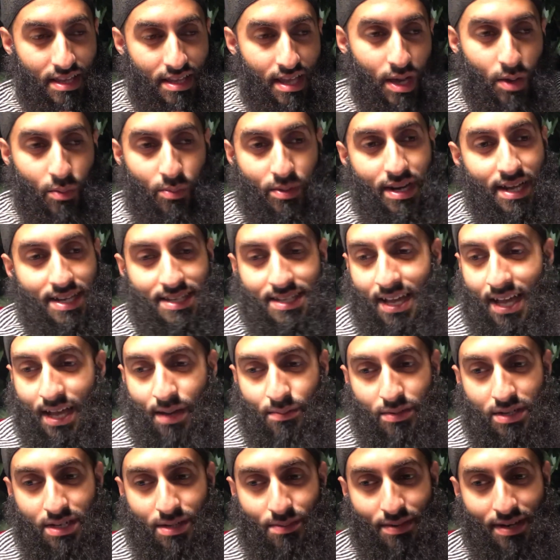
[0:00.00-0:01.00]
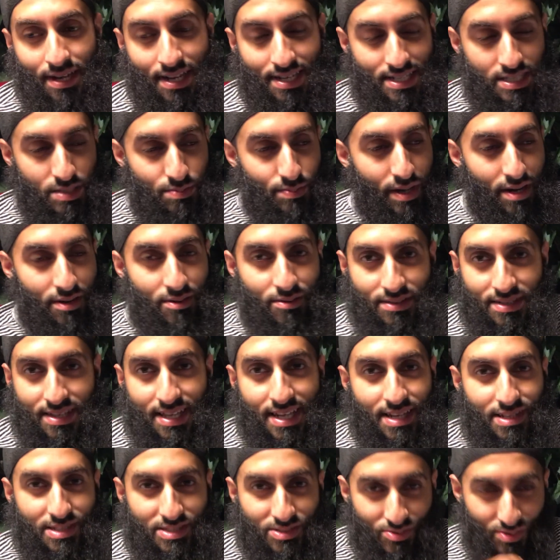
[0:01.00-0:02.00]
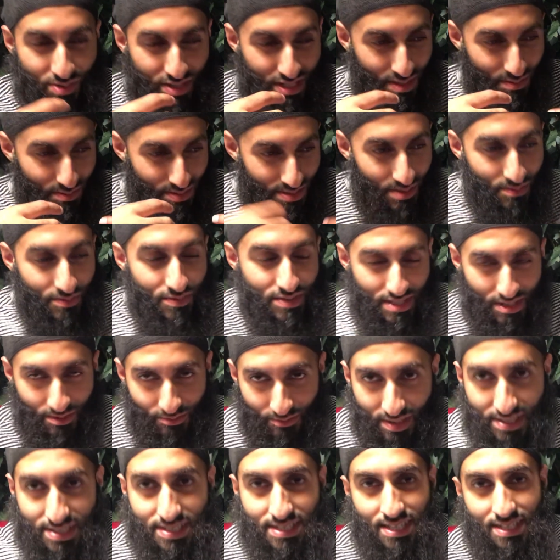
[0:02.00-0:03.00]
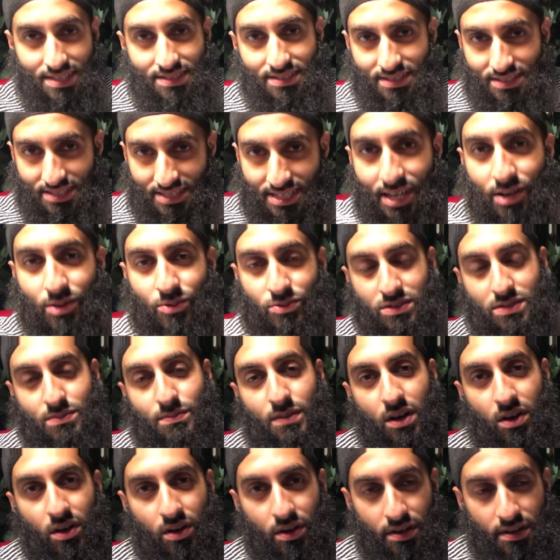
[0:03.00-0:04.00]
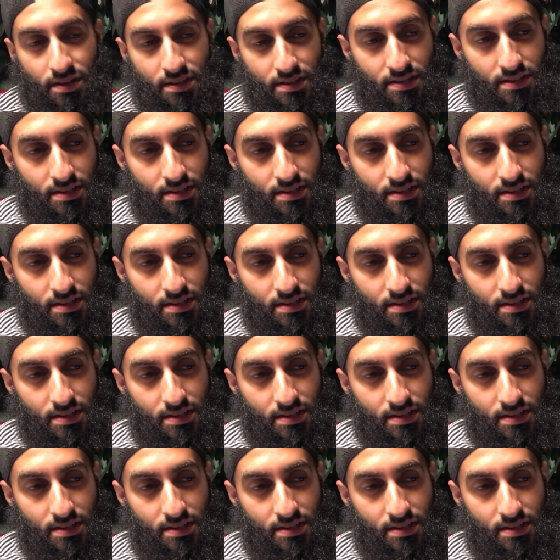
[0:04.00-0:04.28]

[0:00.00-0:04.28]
And when I die, I'm going to be like this parrot, that it's not going to be something that resonates and settles in my heart.